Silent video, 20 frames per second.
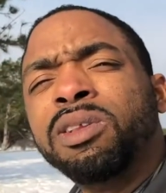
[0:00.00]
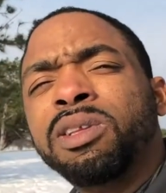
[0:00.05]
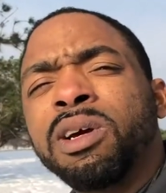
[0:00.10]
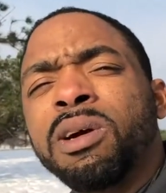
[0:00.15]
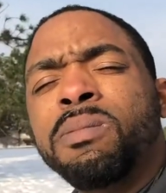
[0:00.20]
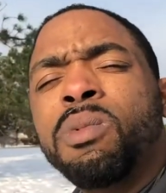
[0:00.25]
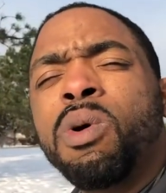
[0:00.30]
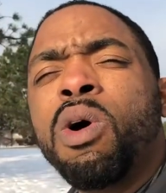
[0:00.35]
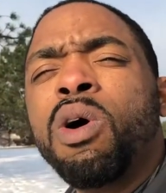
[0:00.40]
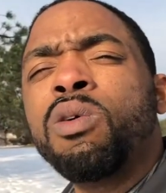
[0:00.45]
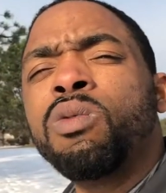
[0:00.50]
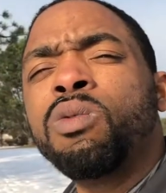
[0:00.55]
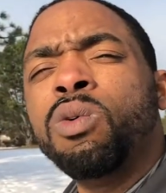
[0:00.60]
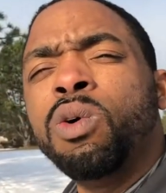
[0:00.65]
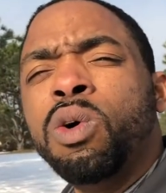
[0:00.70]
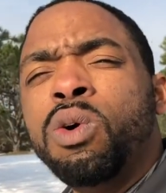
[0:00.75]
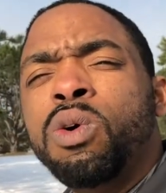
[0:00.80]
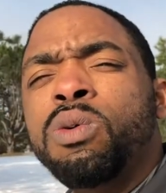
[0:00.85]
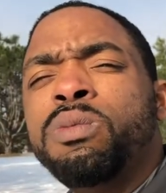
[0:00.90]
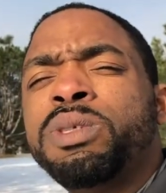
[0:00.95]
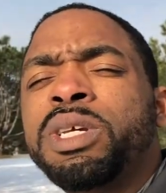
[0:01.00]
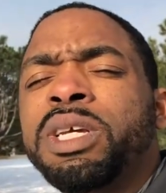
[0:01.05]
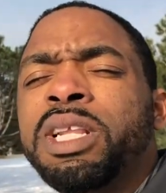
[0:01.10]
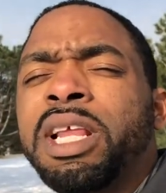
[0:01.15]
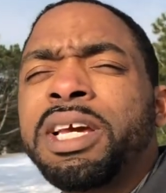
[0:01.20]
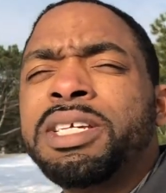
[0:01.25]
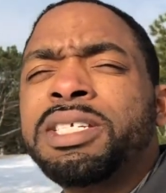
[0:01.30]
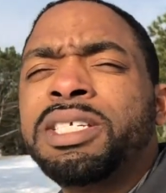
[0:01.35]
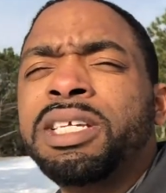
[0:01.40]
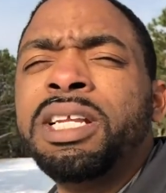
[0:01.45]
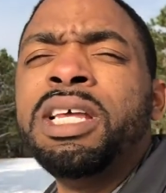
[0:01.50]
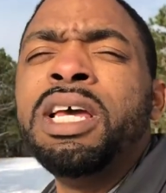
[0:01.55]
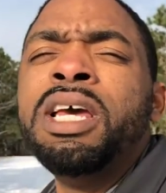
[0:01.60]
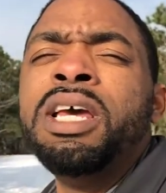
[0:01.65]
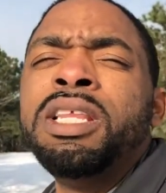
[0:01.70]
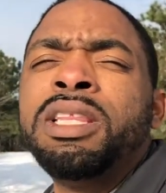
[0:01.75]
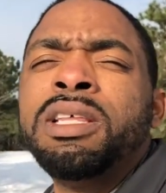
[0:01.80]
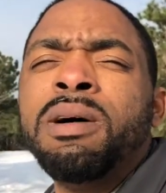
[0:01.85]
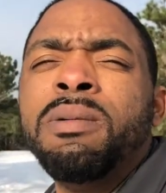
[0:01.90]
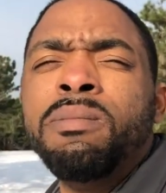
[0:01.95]
They're more rooms, and like I said,
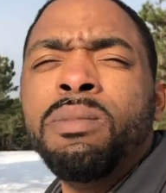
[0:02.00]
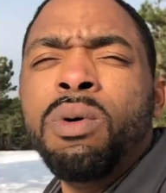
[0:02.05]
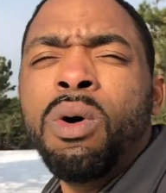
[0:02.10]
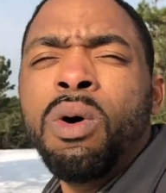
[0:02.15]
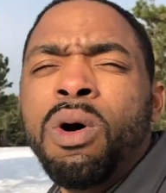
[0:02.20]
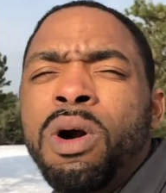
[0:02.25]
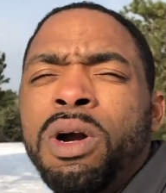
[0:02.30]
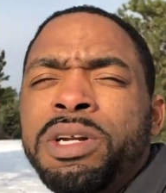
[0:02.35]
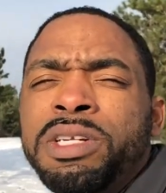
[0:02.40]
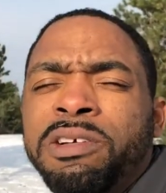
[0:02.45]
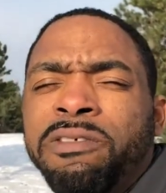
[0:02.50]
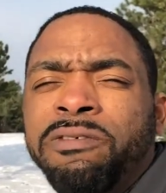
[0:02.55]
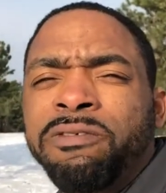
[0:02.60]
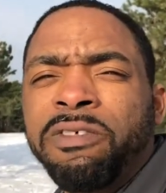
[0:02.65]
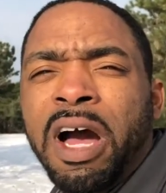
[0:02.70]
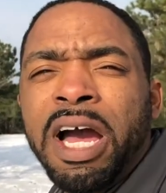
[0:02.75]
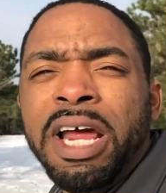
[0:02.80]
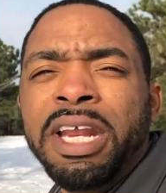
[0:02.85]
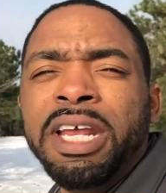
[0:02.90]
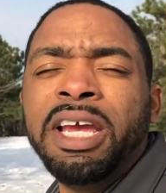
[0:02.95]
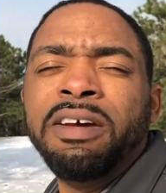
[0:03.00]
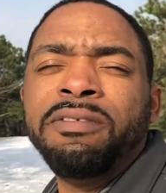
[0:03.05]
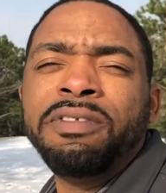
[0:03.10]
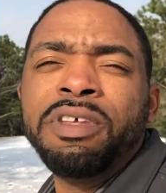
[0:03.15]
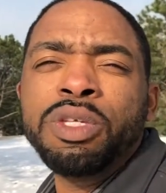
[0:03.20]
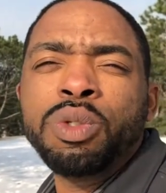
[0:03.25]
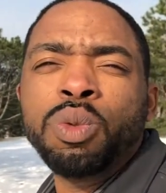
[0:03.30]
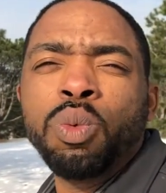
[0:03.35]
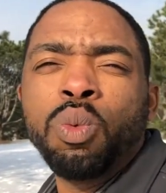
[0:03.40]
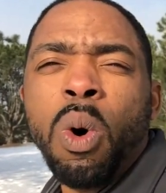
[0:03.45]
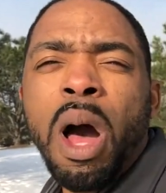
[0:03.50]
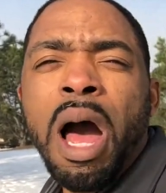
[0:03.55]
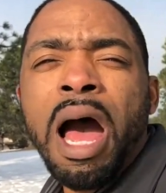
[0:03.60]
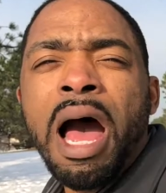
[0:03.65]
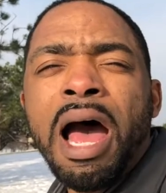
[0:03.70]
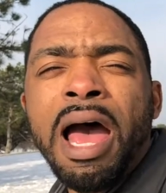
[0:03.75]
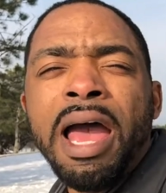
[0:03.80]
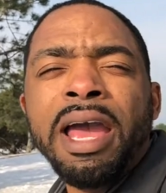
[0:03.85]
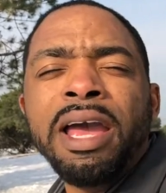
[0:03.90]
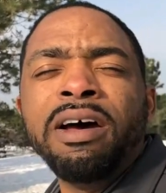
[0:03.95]
the more defining of this
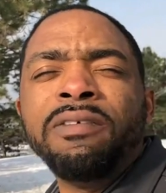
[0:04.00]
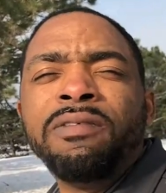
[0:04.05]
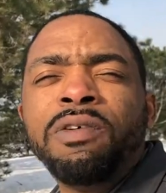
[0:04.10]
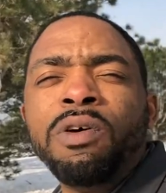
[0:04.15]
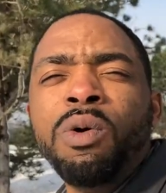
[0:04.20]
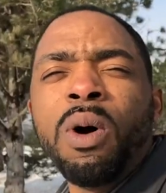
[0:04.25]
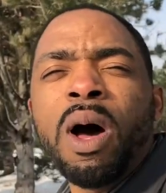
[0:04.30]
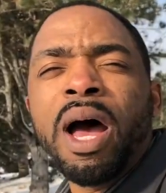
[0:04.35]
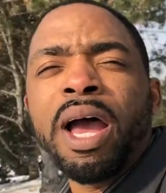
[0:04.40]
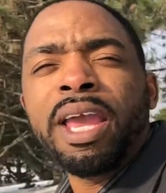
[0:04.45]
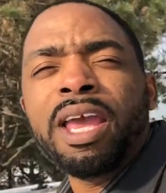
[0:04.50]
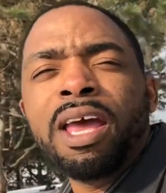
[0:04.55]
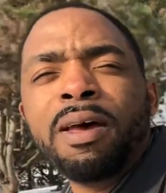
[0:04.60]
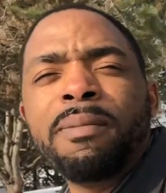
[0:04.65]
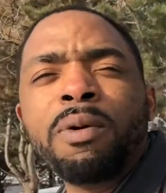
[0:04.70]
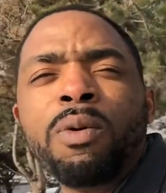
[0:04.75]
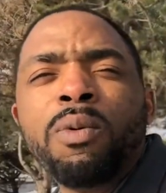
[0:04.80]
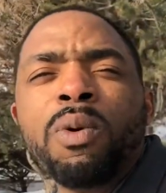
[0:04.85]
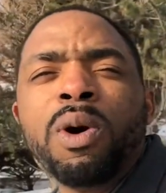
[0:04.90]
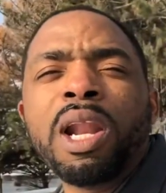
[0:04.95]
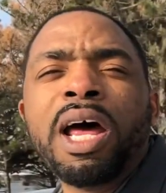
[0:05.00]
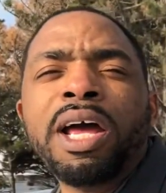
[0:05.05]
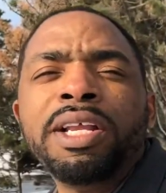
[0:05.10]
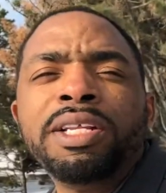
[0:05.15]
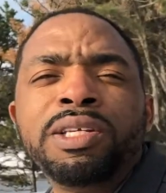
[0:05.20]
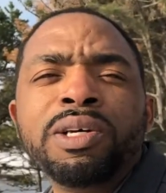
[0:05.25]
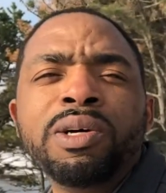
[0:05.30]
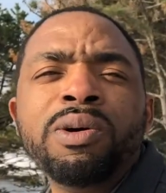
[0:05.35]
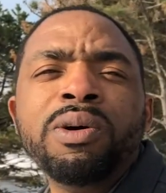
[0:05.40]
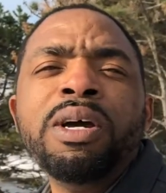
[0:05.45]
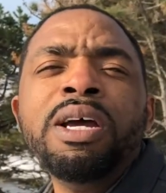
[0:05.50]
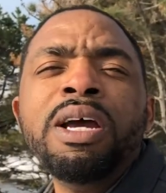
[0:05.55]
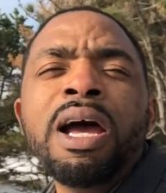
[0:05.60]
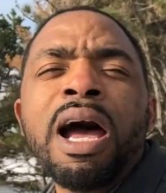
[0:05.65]
why of who I am and what I do,